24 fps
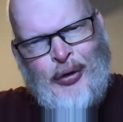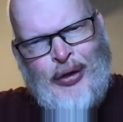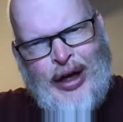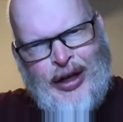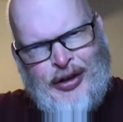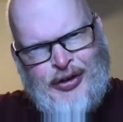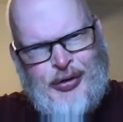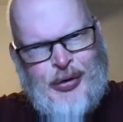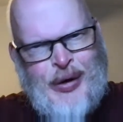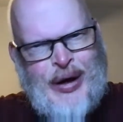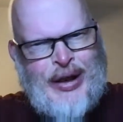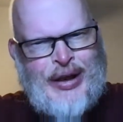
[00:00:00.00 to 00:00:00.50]

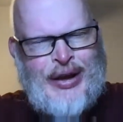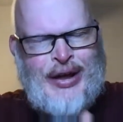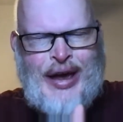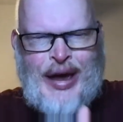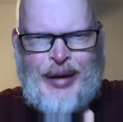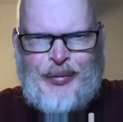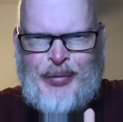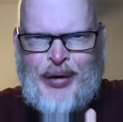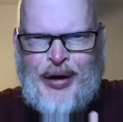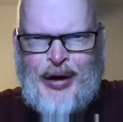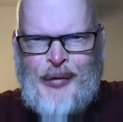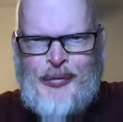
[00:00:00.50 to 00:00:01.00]
that's when
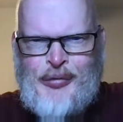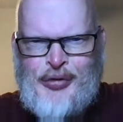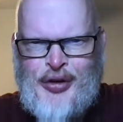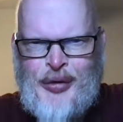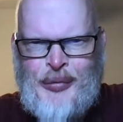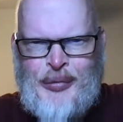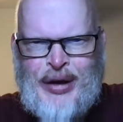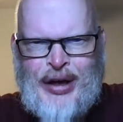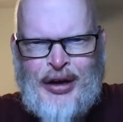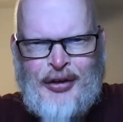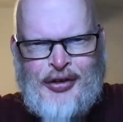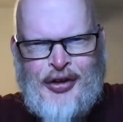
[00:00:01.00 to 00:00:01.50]
it becomes
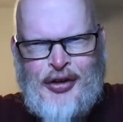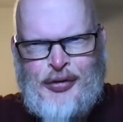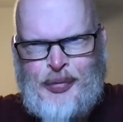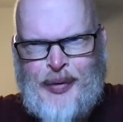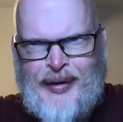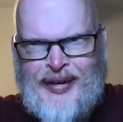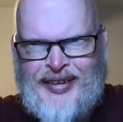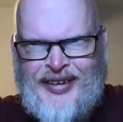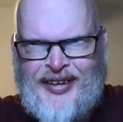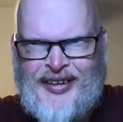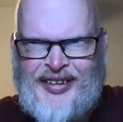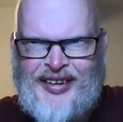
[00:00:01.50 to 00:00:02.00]
somebody else's
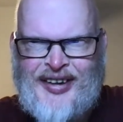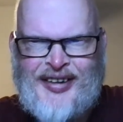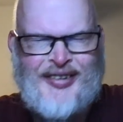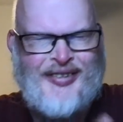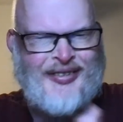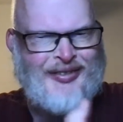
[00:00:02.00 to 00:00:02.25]
business,